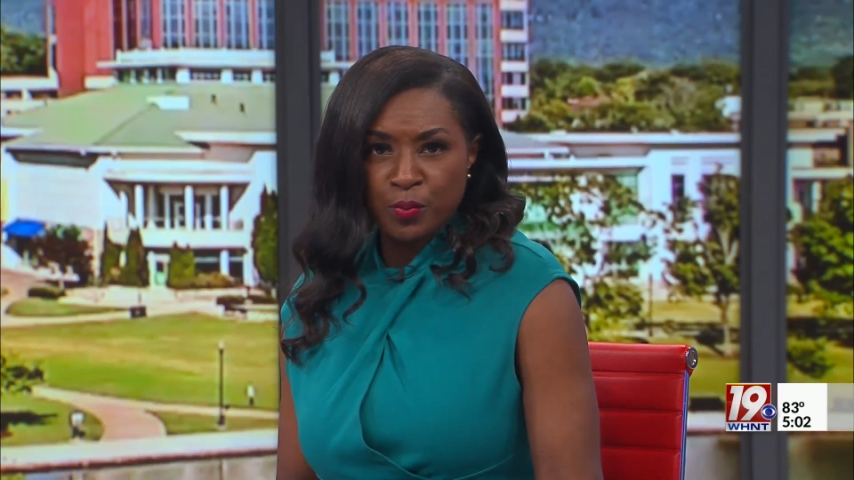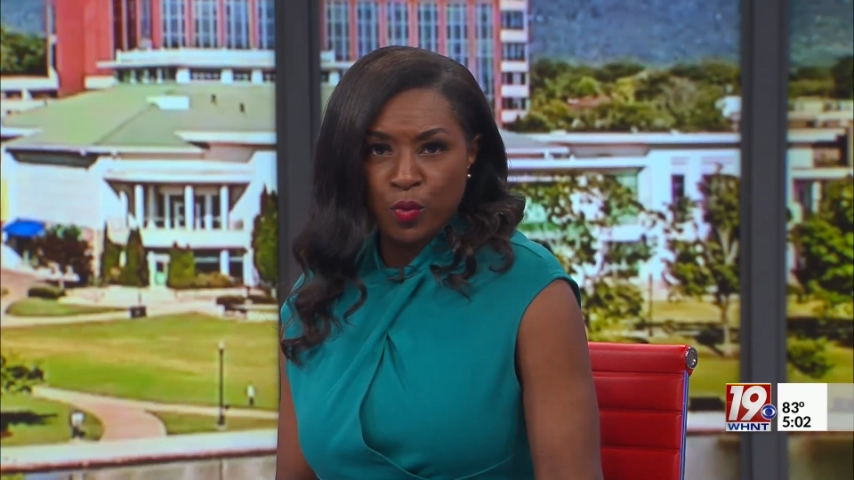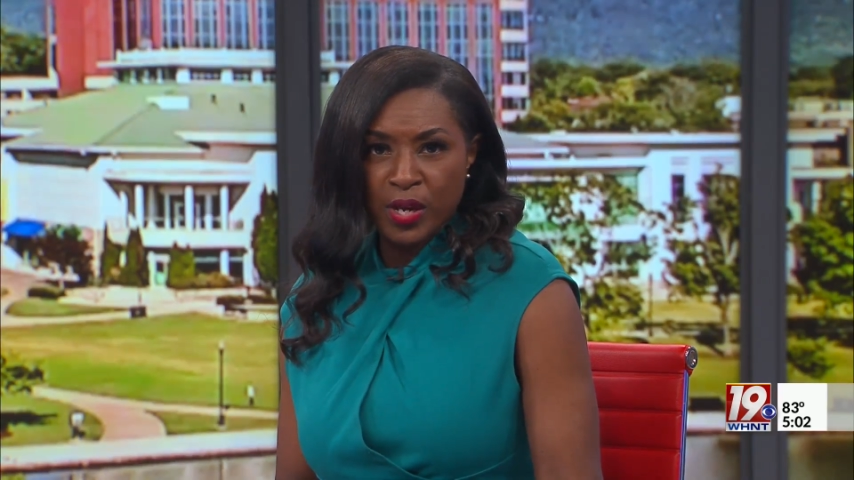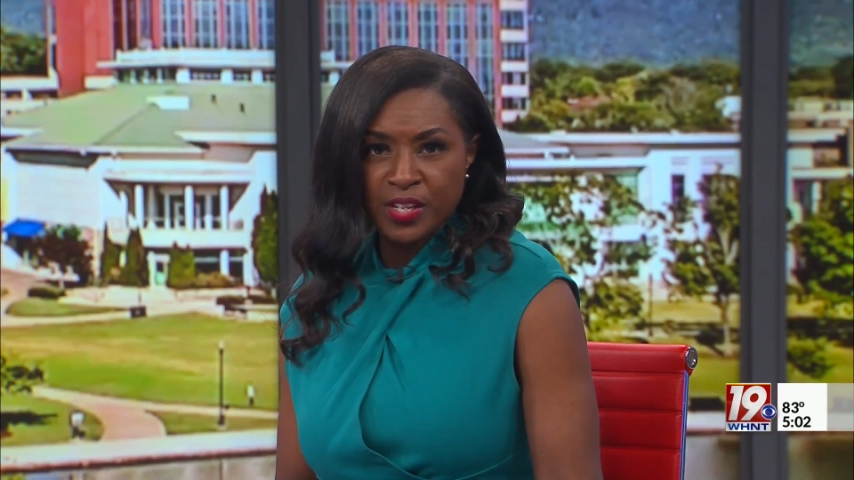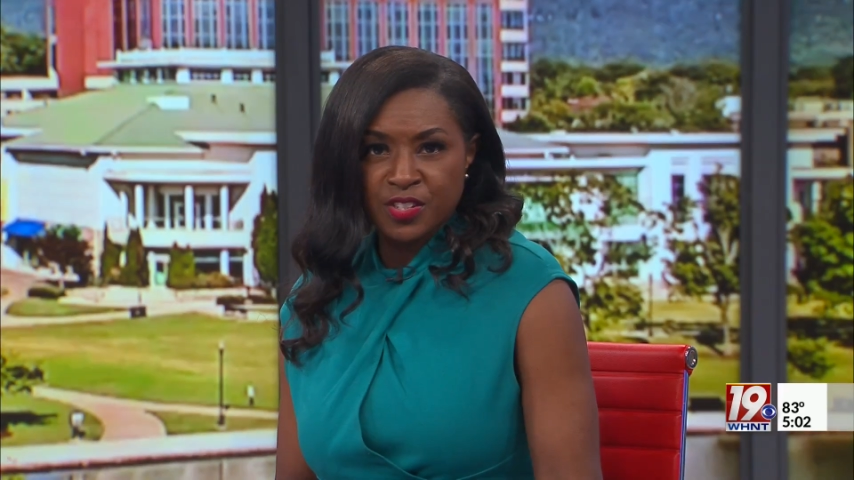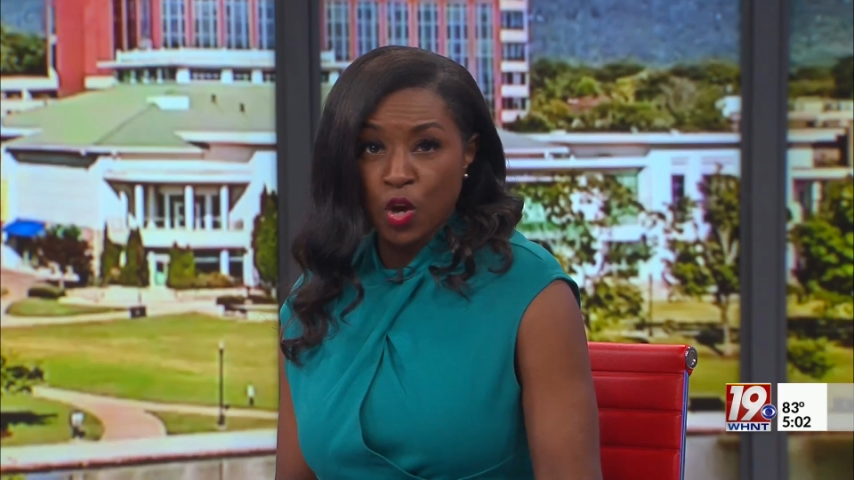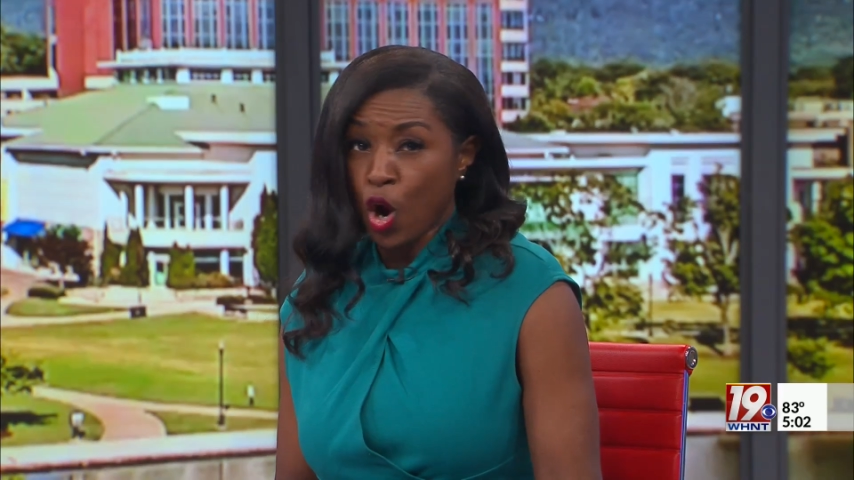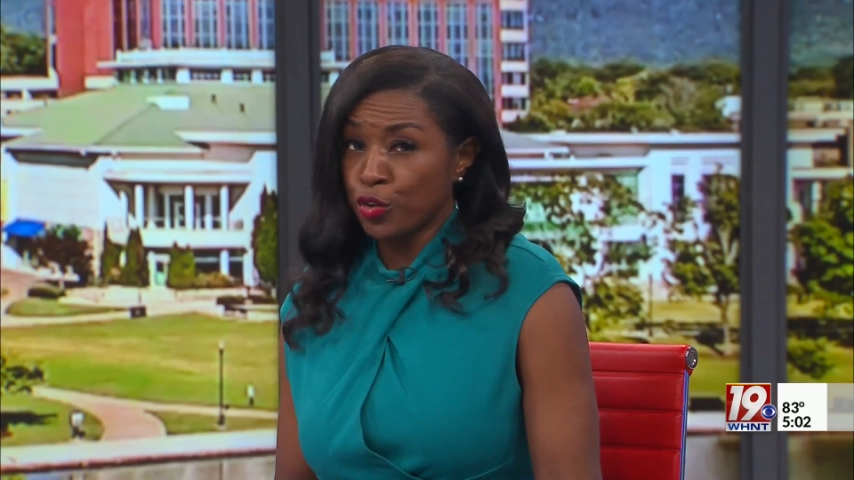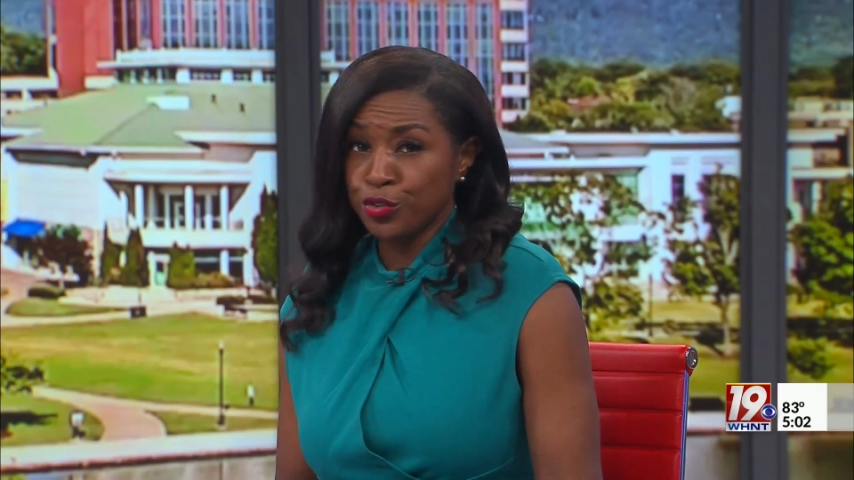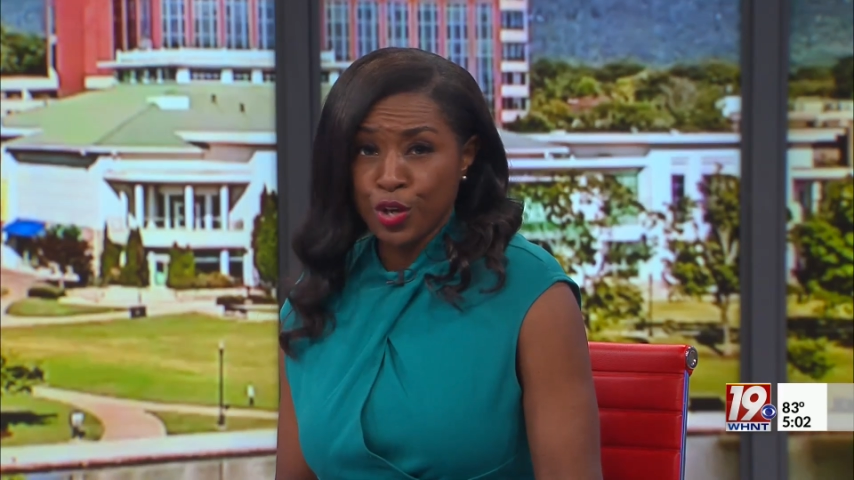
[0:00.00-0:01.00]
upgrades, there
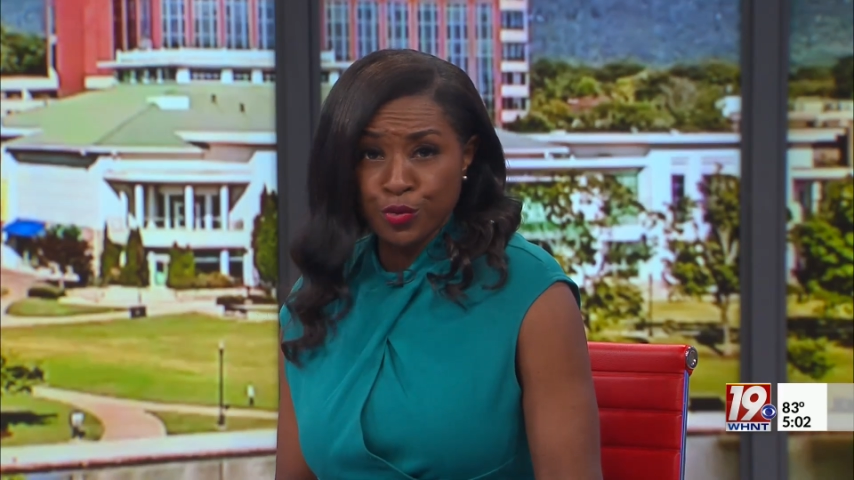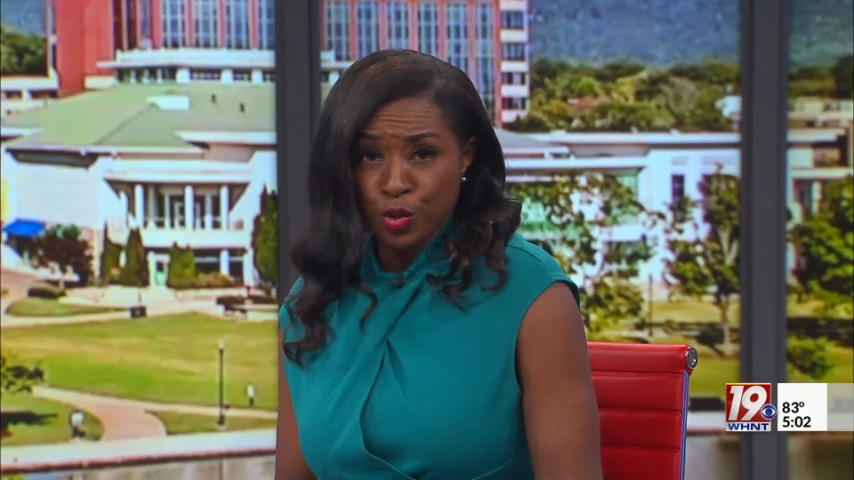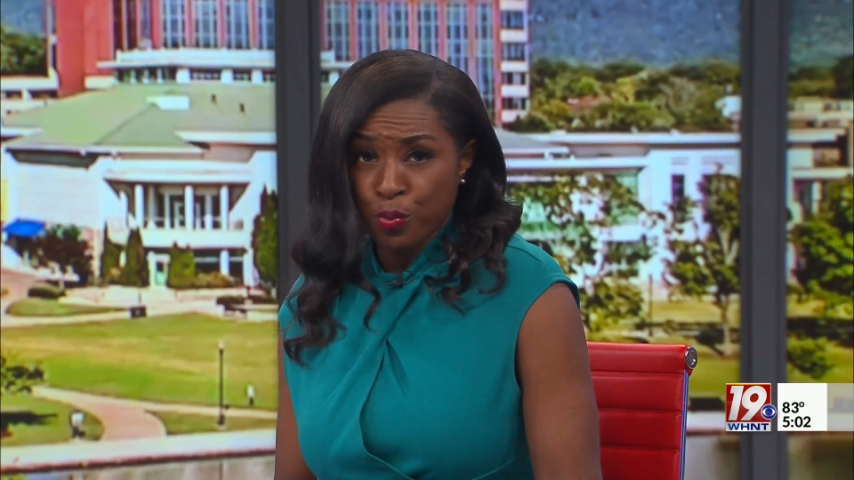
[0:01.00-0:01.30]
are no new